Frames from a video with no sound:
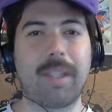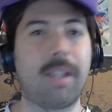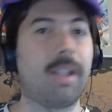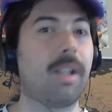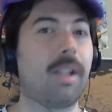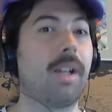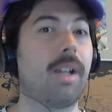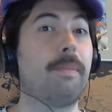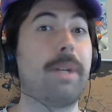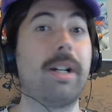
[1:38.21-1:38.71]

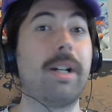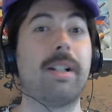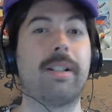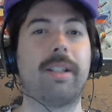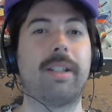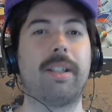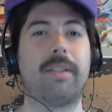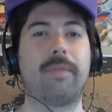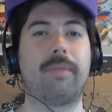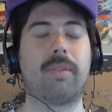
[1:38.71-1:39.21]

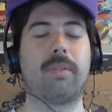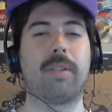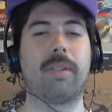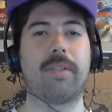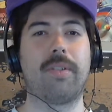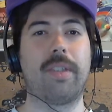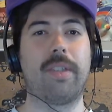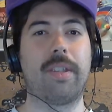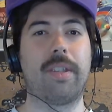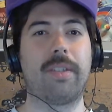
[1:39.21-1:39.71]
Amman, of
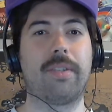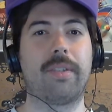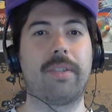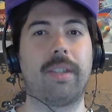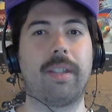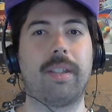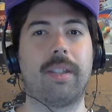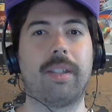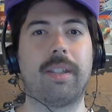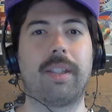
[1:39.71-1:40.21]
course, is
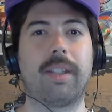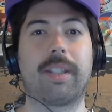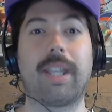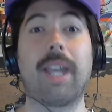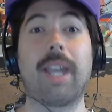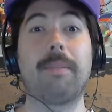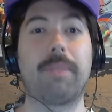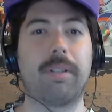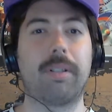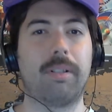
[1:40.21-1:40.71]
the
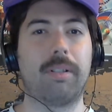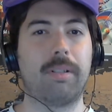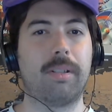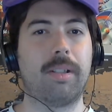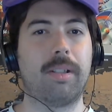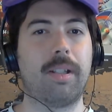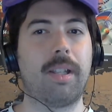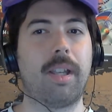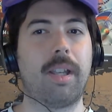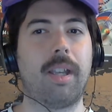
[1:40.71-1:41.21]
capital
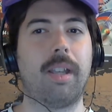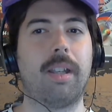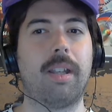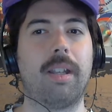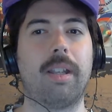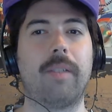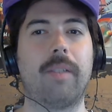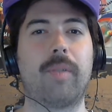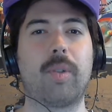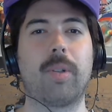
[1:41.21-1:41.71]

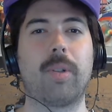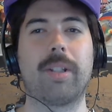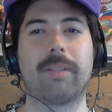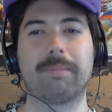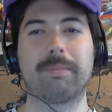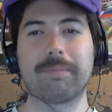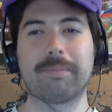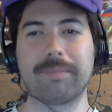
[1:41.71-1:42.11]
of Jordan.